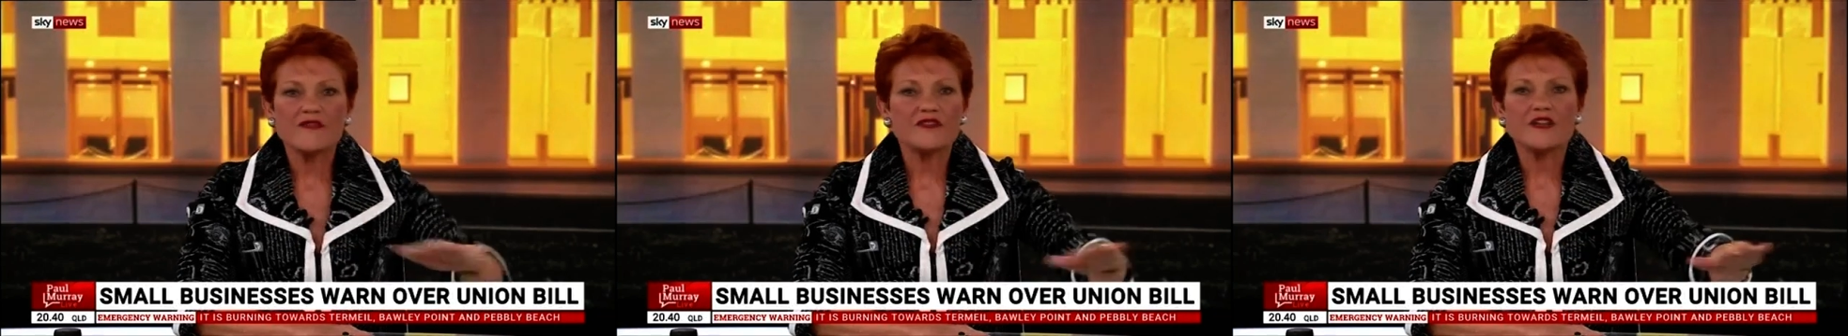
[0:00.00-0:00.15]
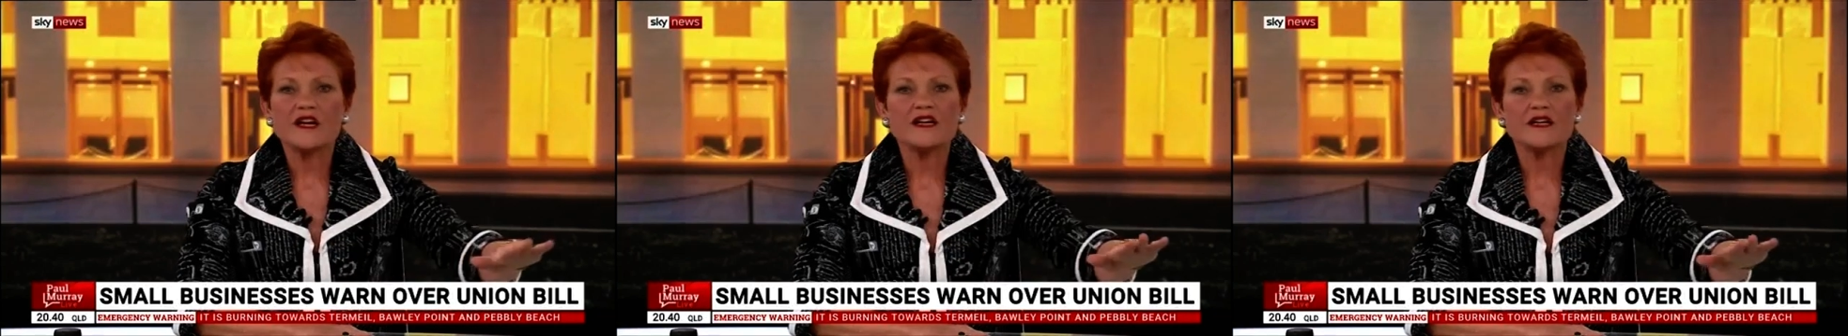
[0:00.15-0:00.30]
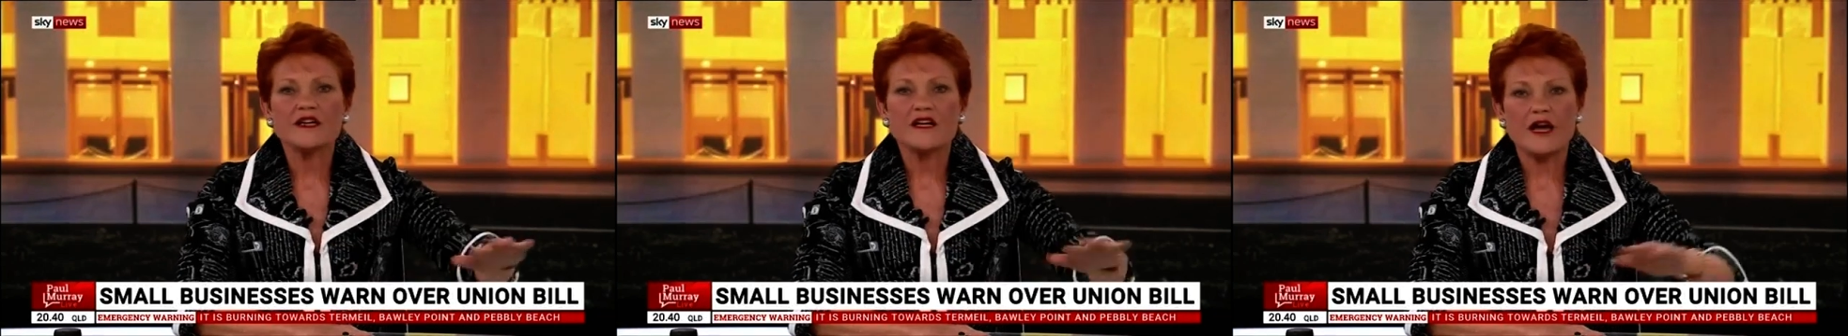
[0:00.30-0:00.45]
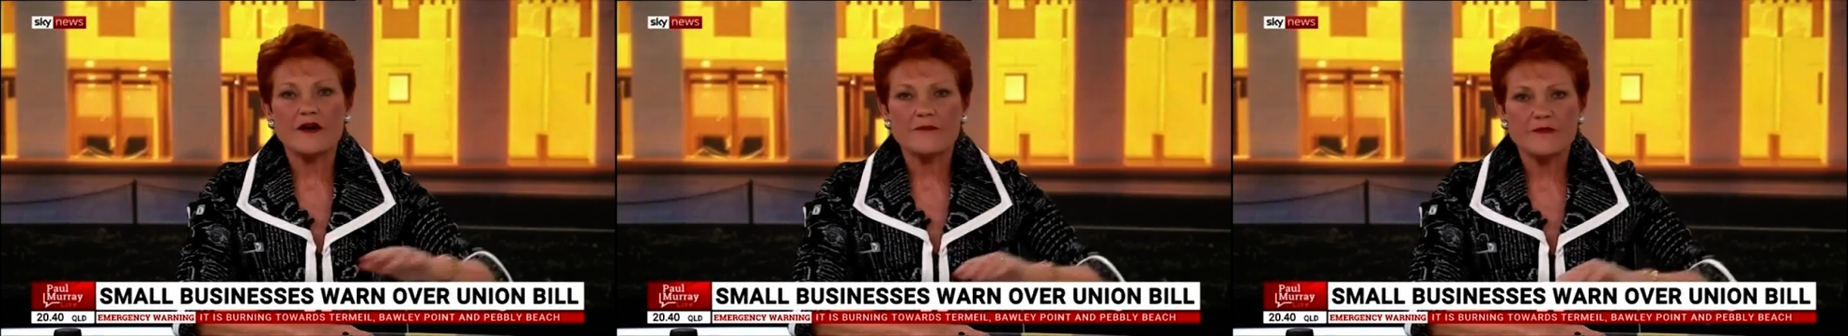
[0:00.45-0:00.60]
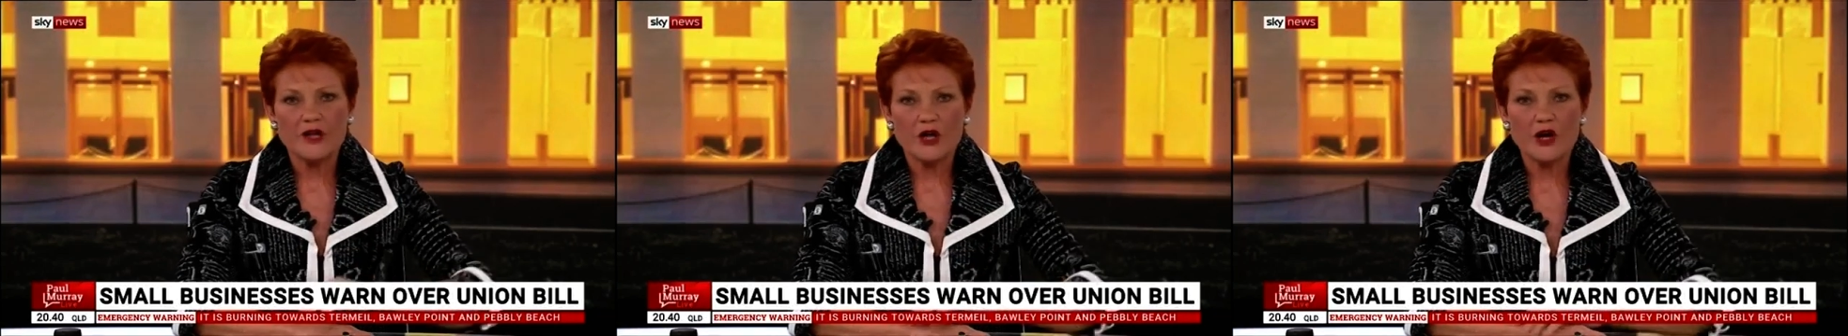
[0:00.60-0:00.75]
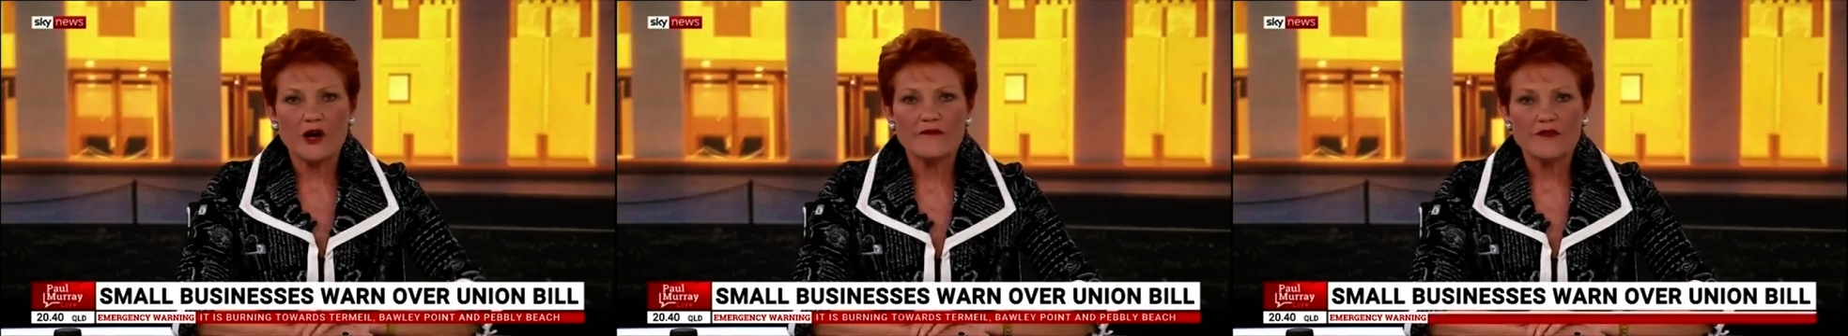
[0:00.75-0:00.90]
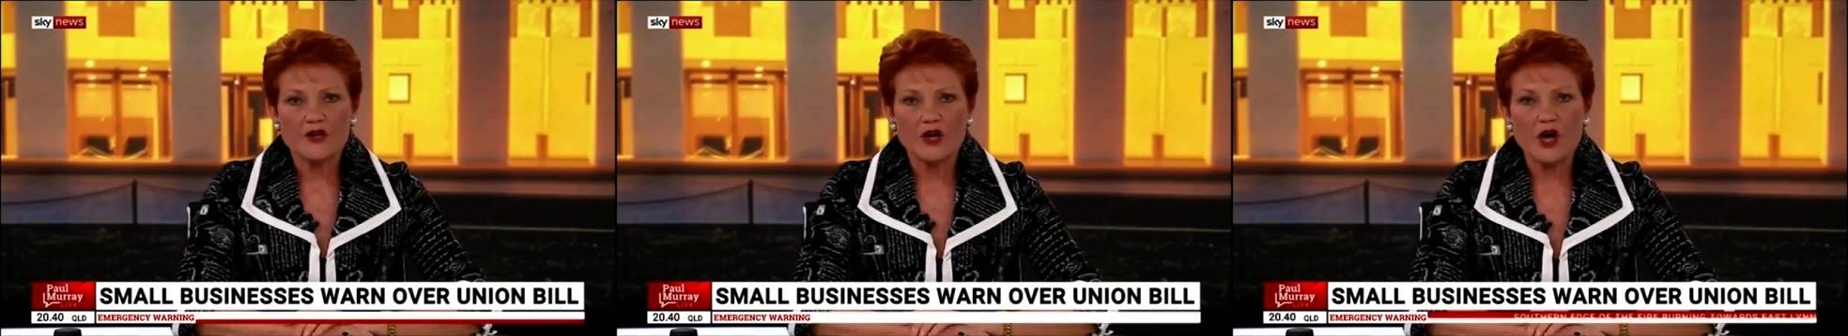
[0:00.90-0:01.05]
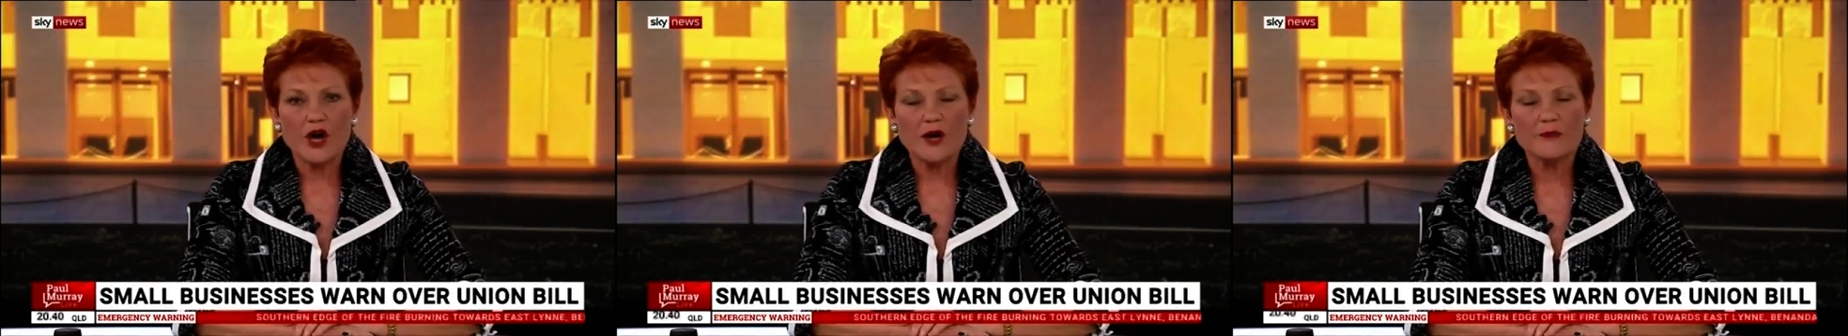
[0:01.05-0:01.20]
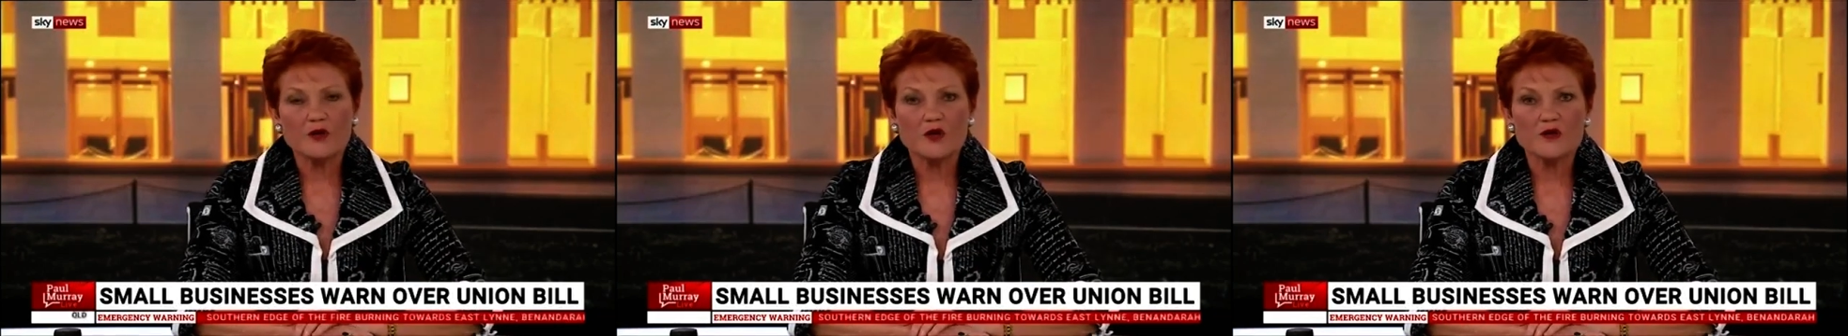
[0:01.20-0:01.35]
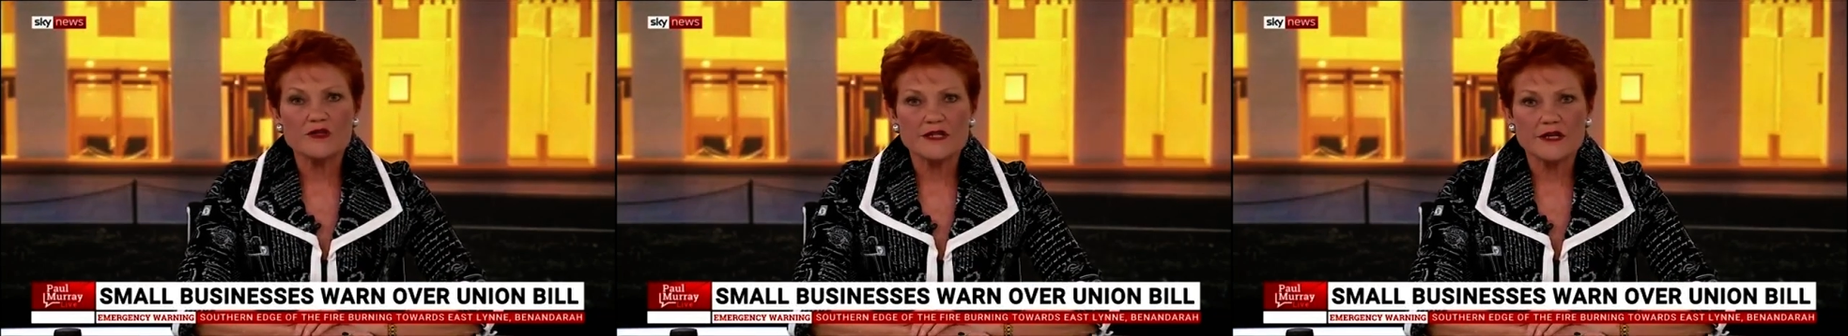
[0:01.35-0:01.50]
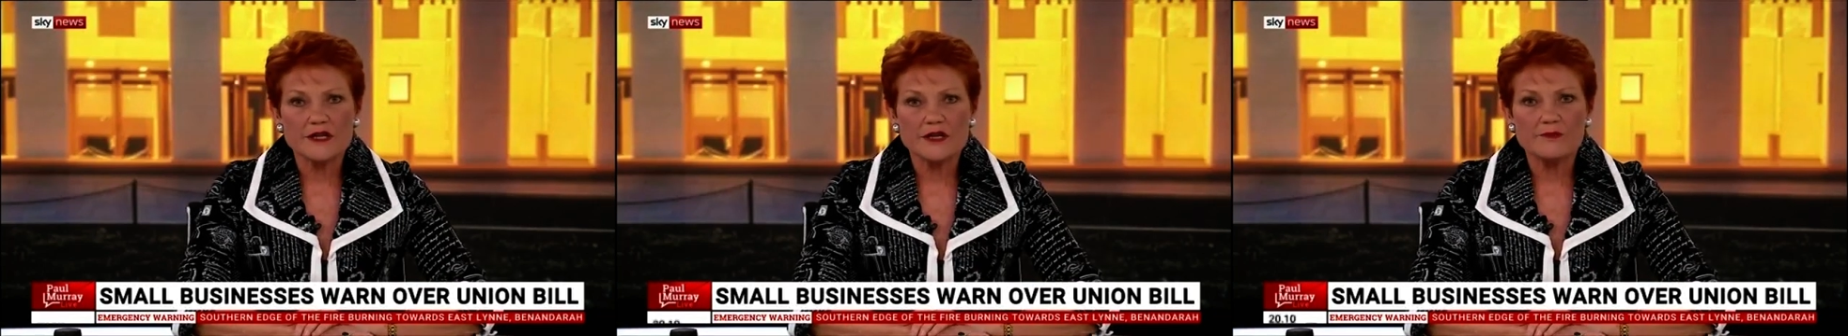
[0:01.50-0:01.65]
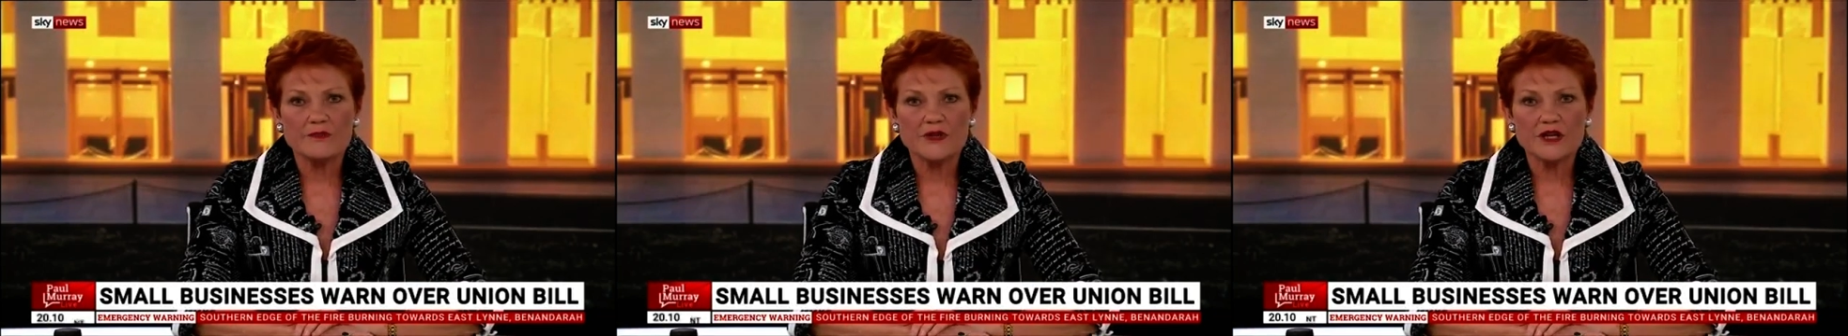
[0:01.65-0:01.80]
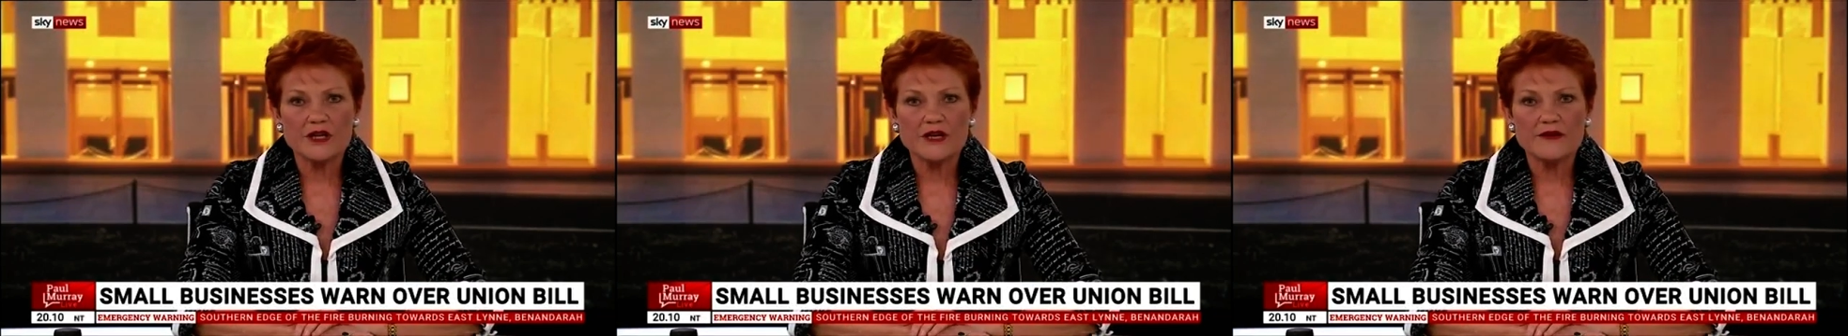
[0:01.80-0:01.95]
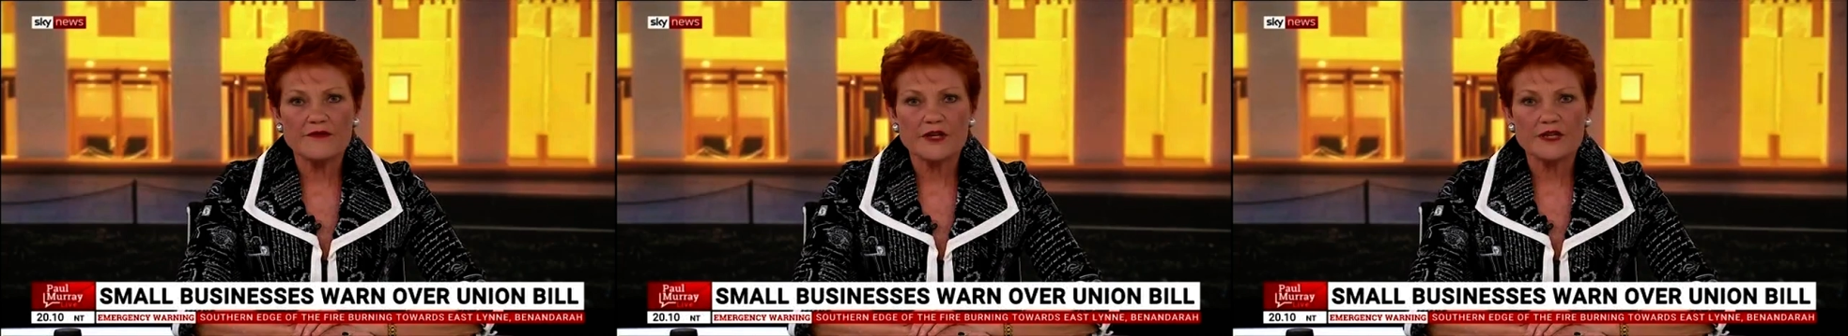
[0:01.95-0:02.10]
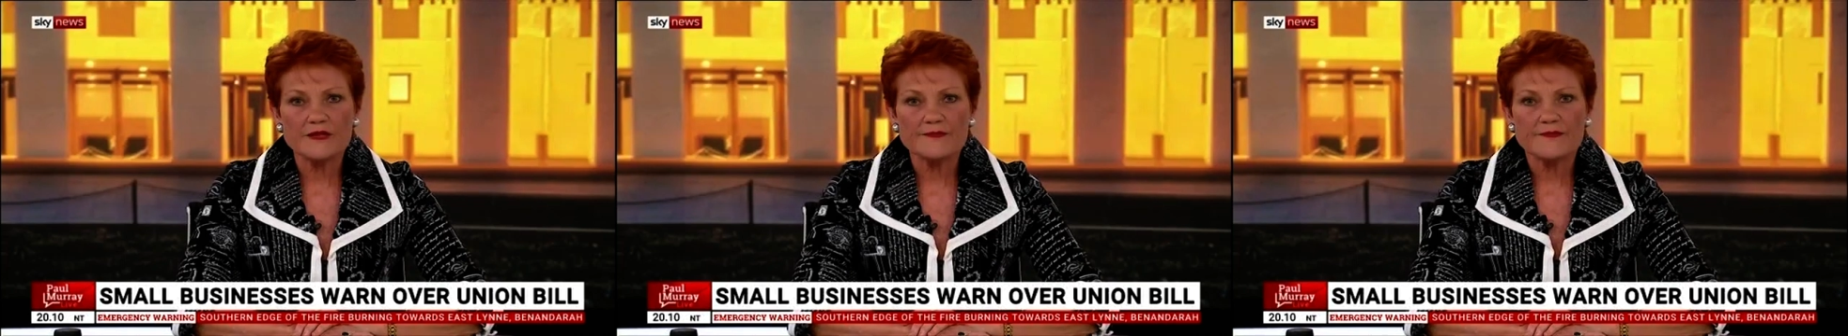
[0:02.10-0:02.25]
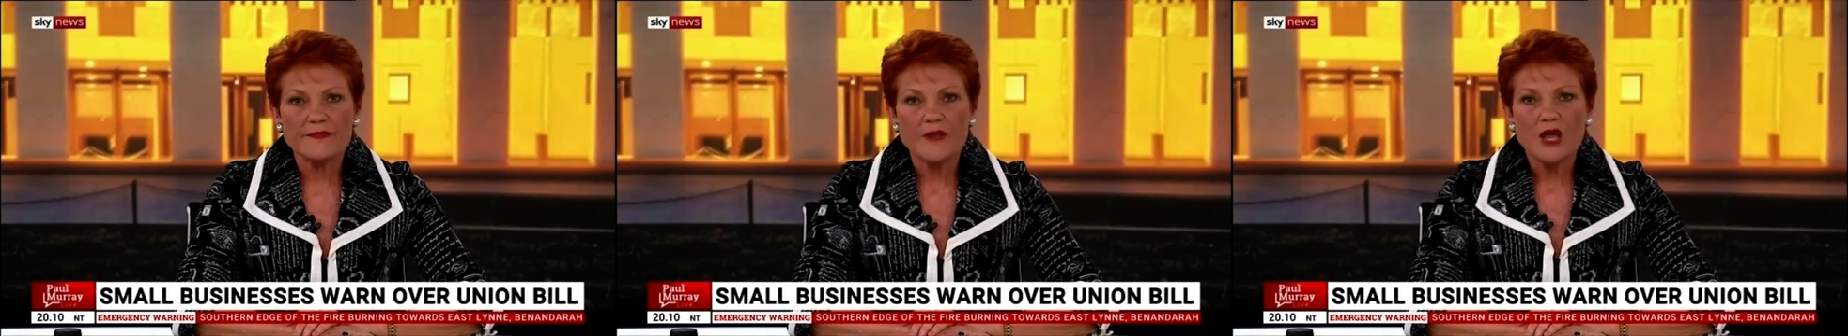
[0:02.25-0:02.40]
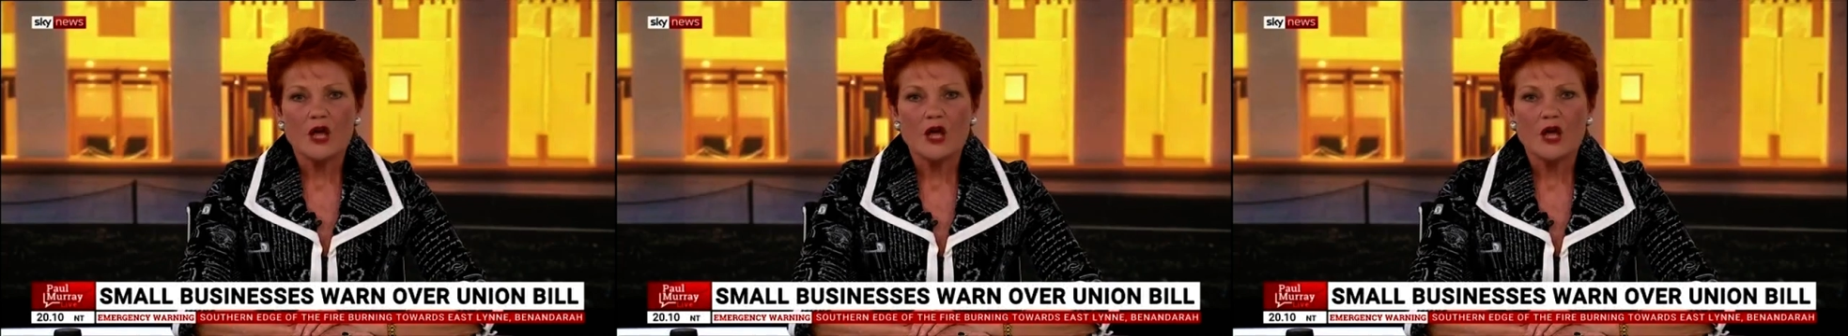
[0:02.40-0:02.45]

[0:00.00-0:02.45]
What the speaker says: They didn't have me over the line because I didn't believe it.